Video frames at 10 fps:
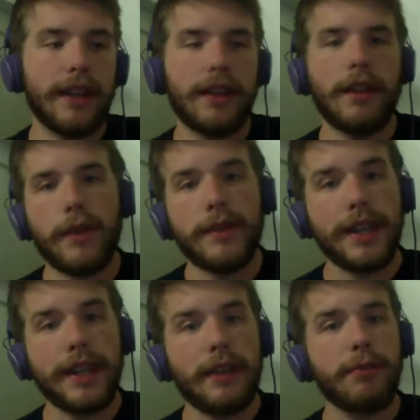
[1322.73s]
get the
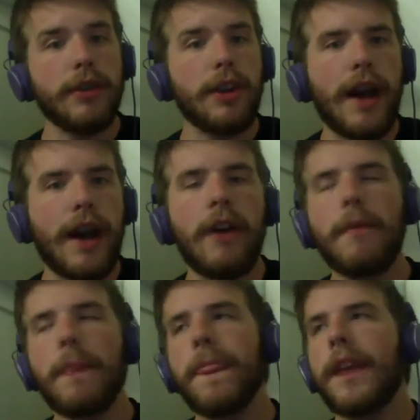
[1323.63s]
votes to get Bruno
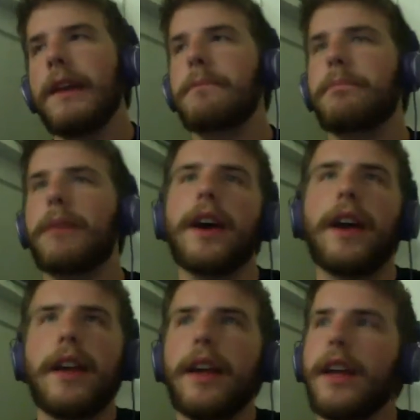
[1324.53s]
out,
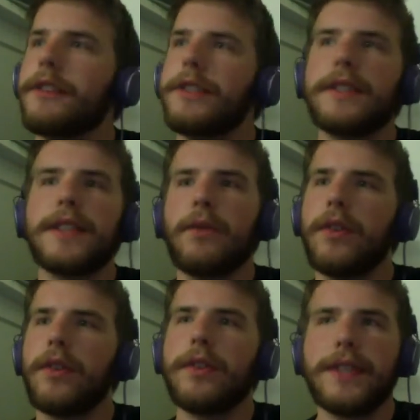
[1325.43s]
but it's just like
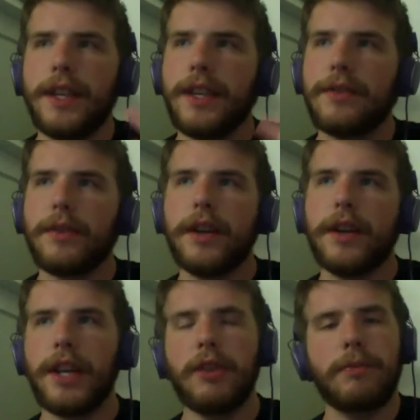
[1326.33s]
one of those things
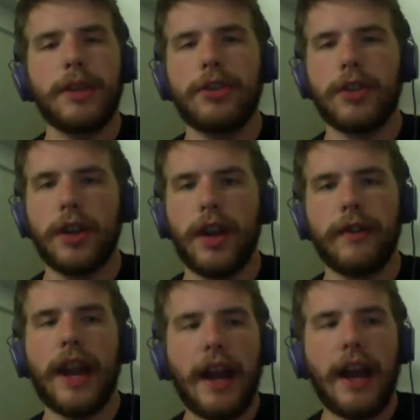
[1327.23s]
where he would be sure
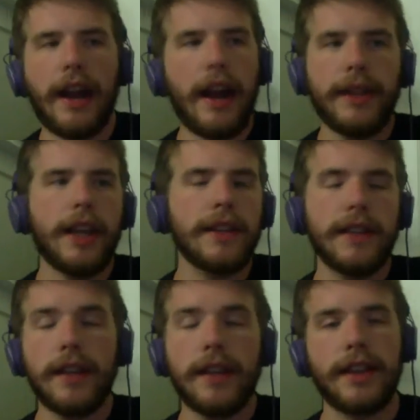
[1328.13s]
of. And I think
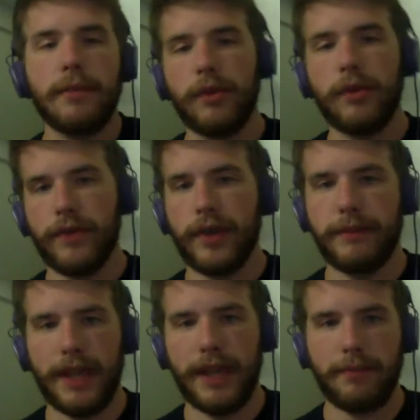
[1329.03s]
it is a good move for
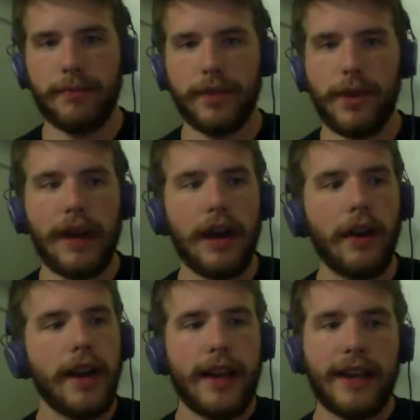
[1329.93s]
him to get Bruno
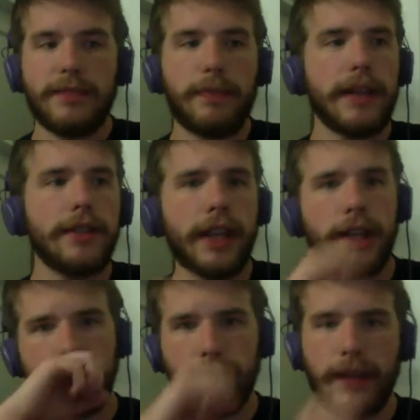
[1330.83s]
out,
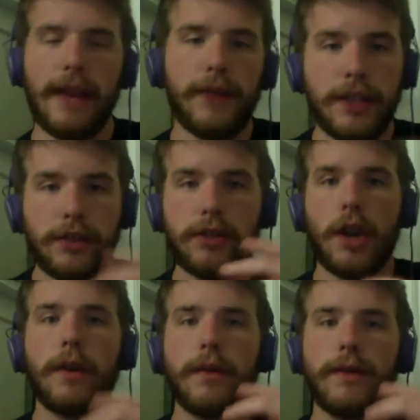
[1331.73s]
especially if he's
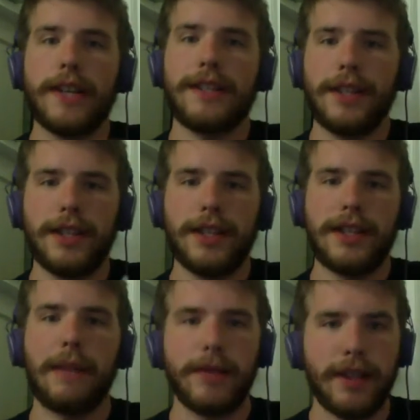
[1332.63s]
so invested in
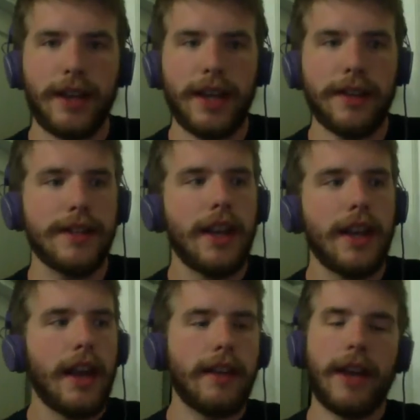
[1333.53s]
this Diapers Alliance.
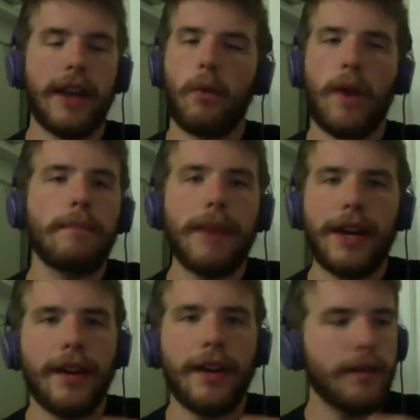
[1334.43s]
Like, what
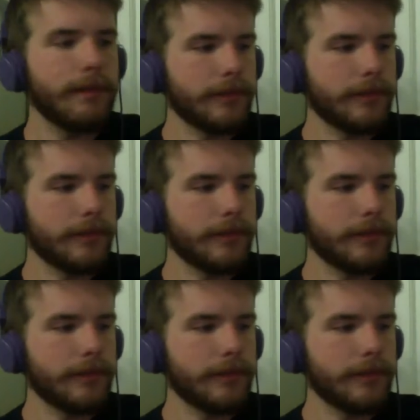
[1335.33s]
better